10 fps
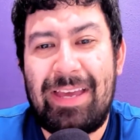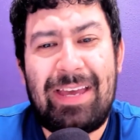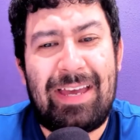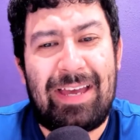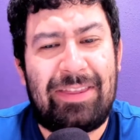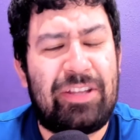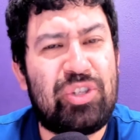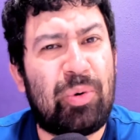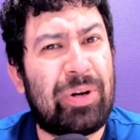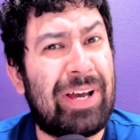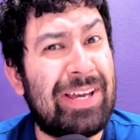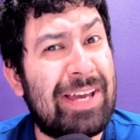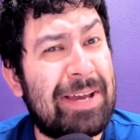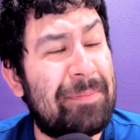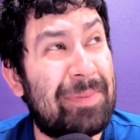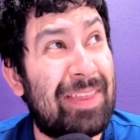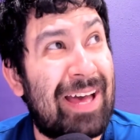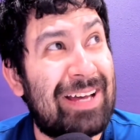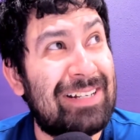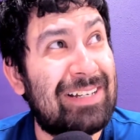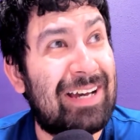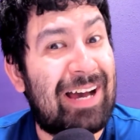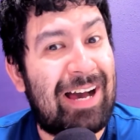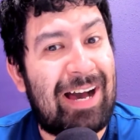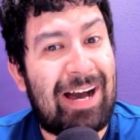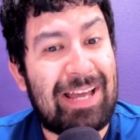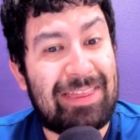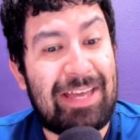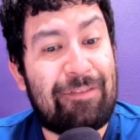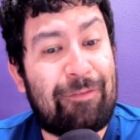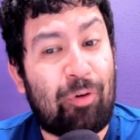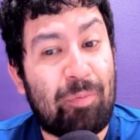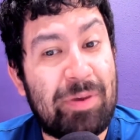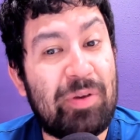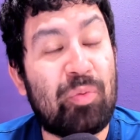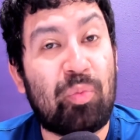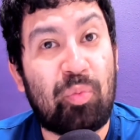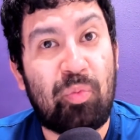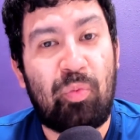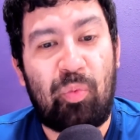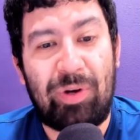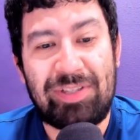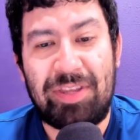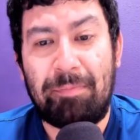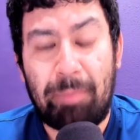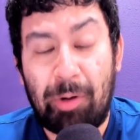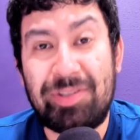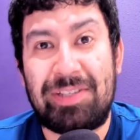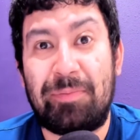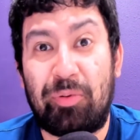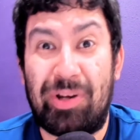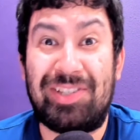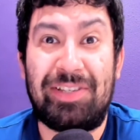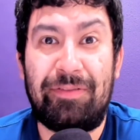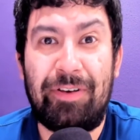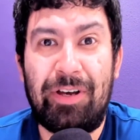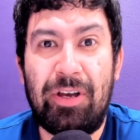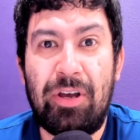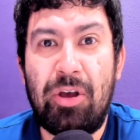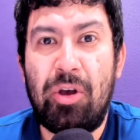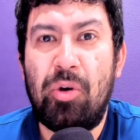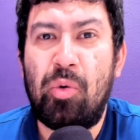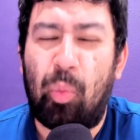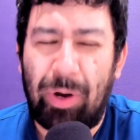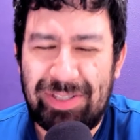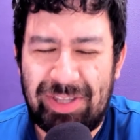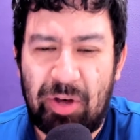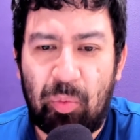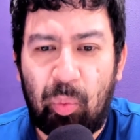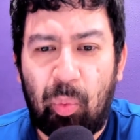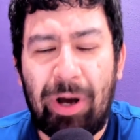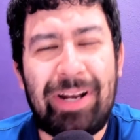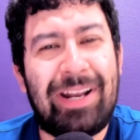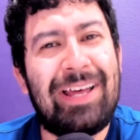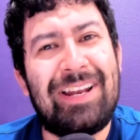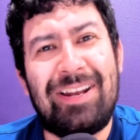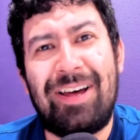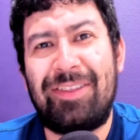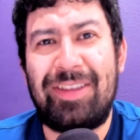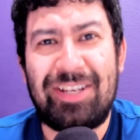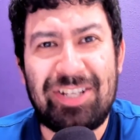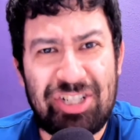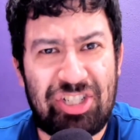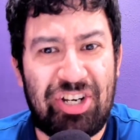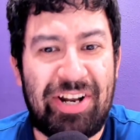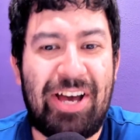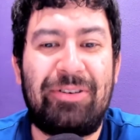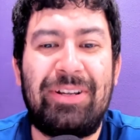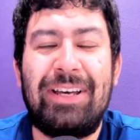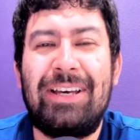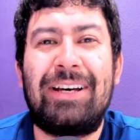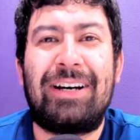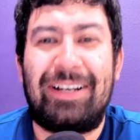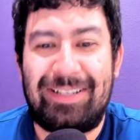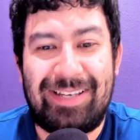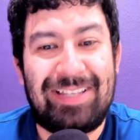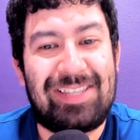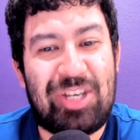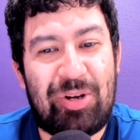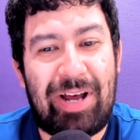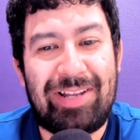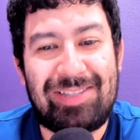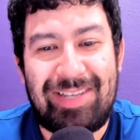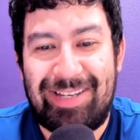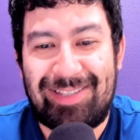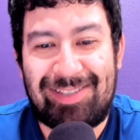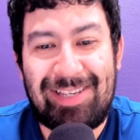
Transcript: And the do or die game that I think for me was the most impressive was the 1-0 shutout against the United States.